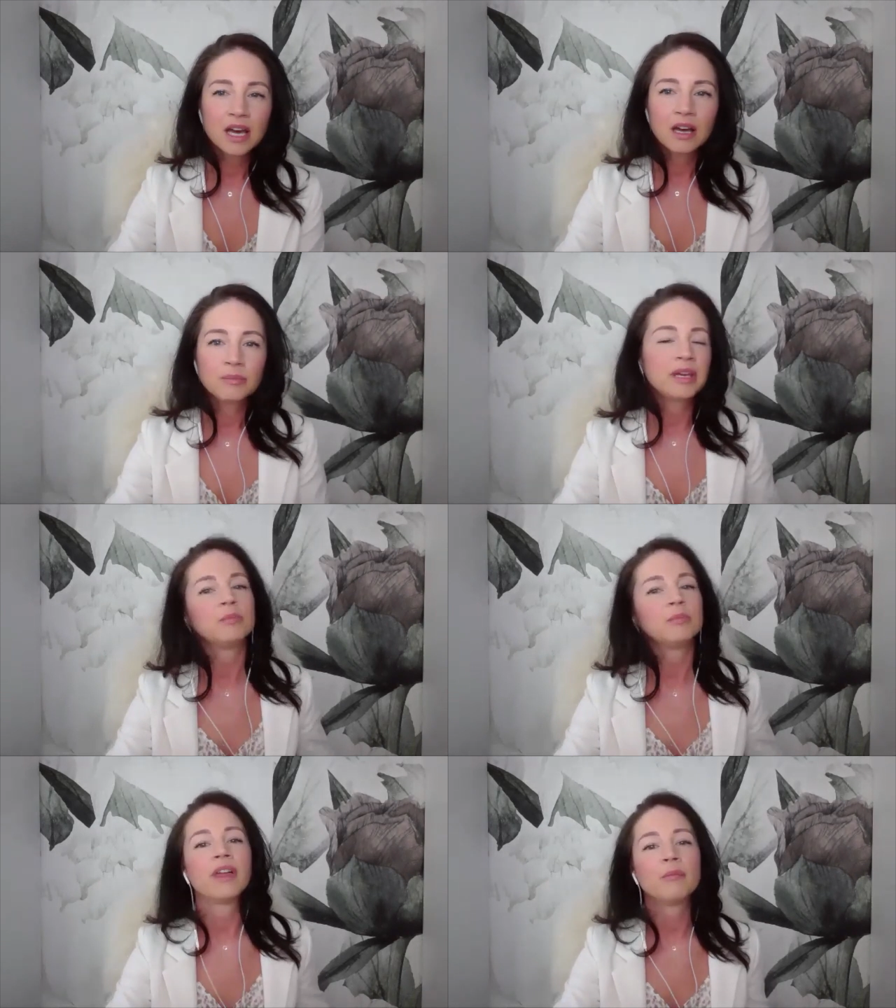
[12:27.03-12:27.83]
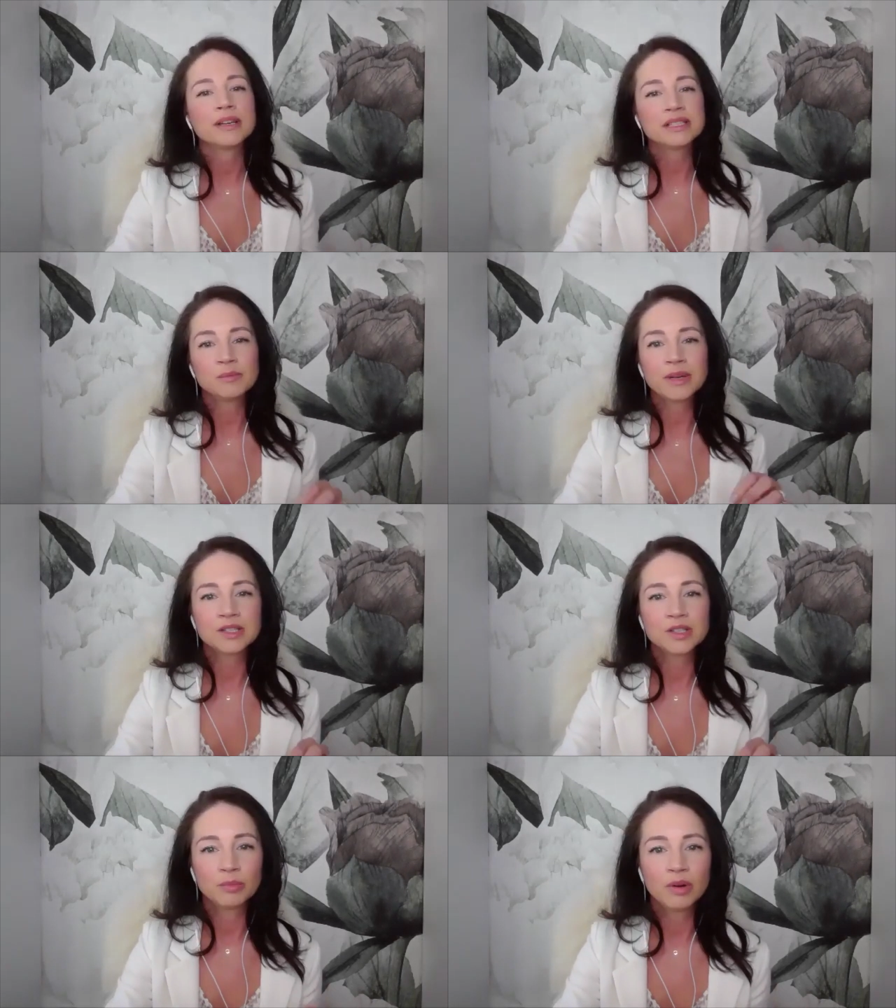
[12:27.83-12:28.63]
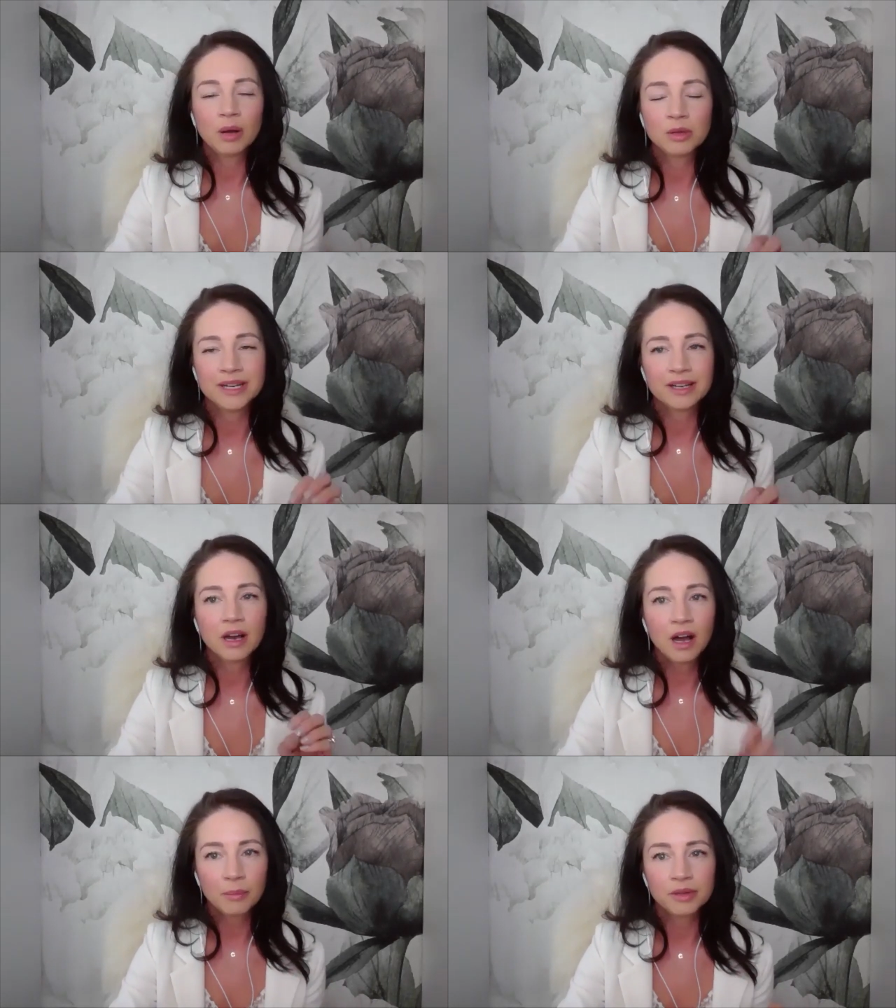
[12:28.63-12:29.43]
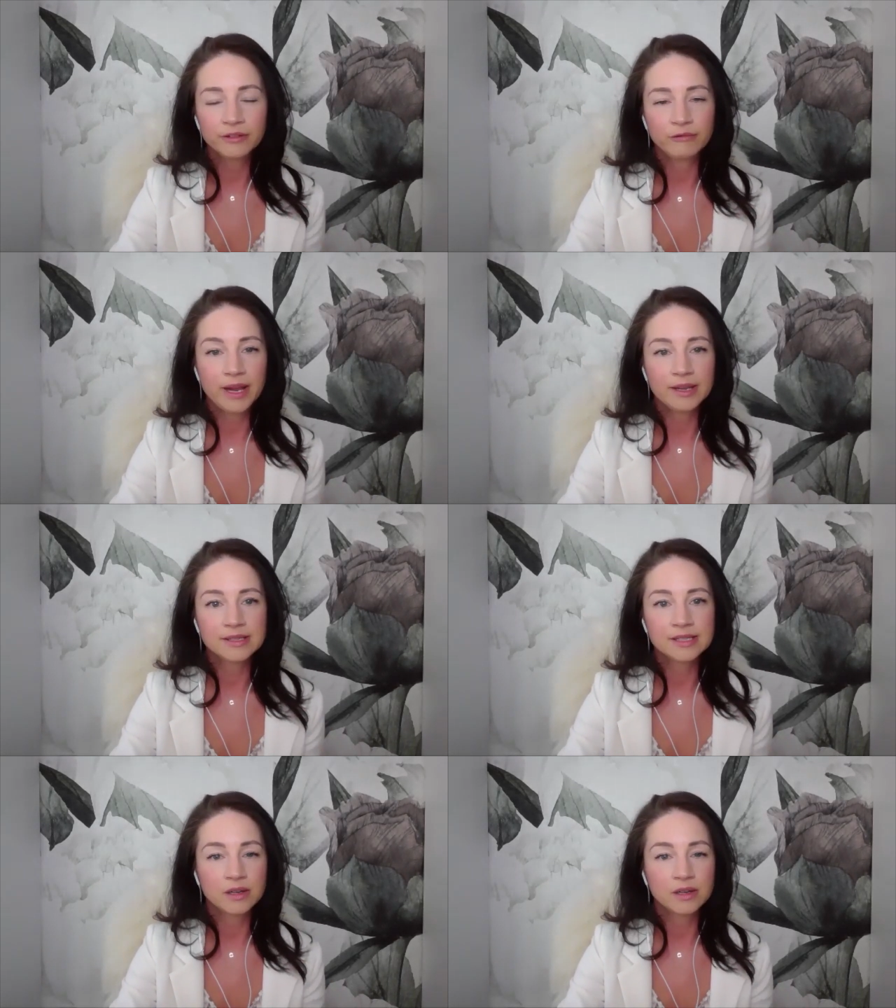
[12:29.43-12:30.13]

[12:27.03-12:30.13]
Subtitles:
tell people that breast implants are a problem in a couple of ways.